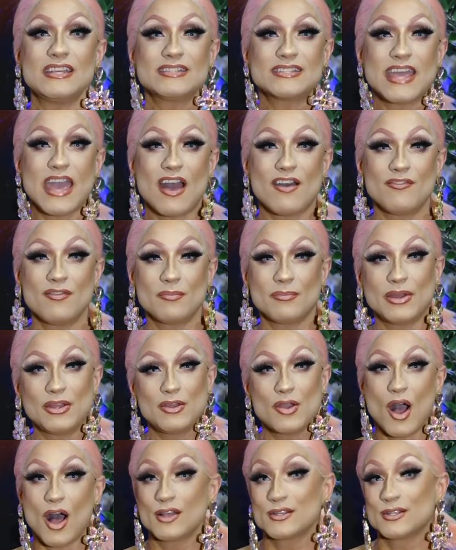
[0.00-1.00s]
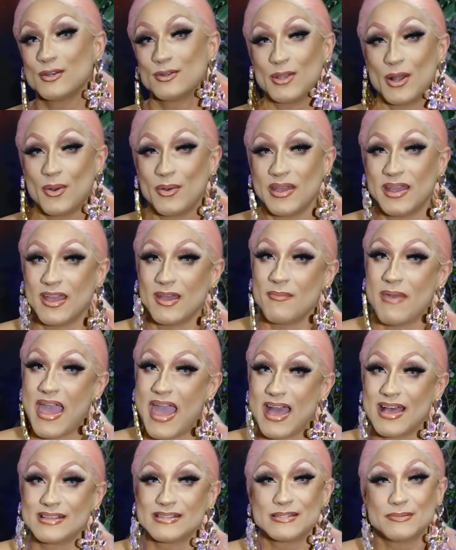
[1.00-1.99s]
he's Kevin, but you also know him
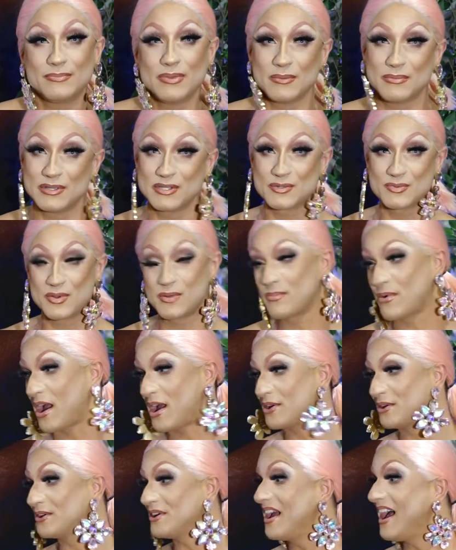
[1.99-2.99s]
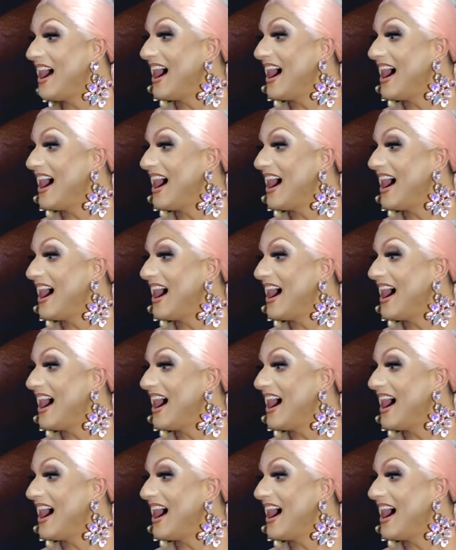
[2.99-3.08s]
as Bebe Sweetbriar.